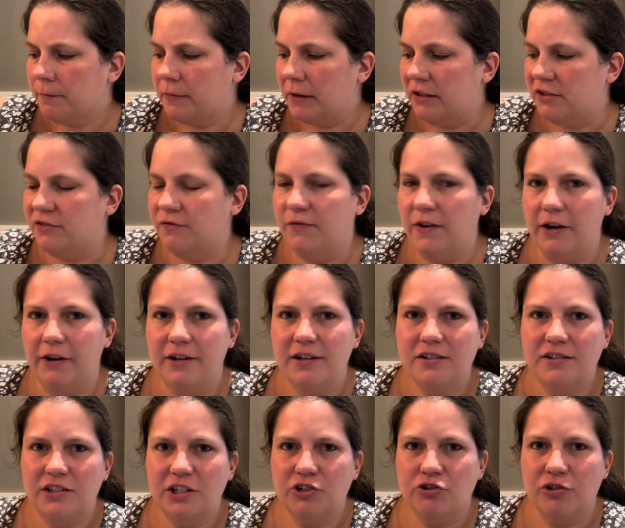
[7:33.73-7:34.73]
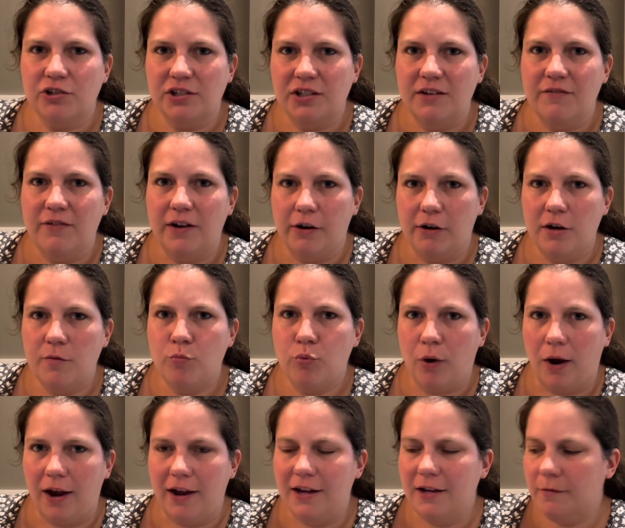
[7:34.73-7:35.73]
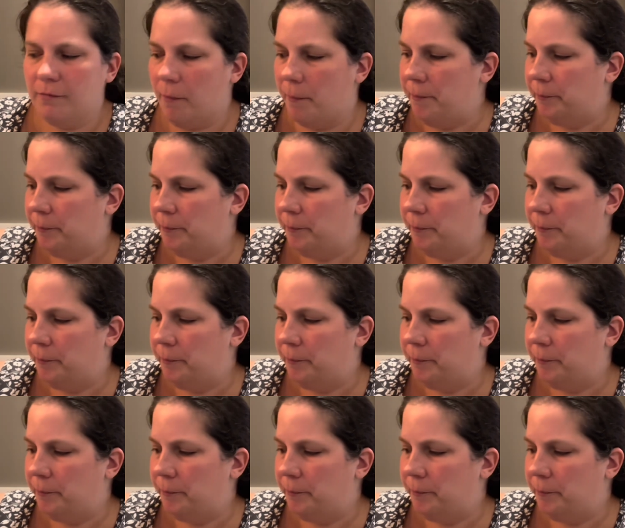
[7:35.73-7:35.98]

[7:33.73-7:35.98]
It's very citrusy, very bright.